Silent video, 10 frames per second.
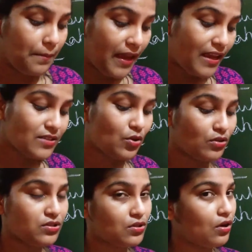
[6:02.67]
May is
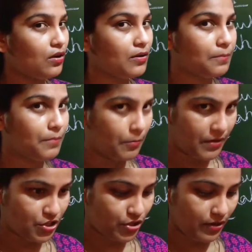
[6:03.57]
also
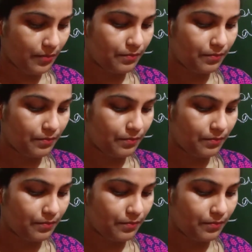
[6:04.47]
permission,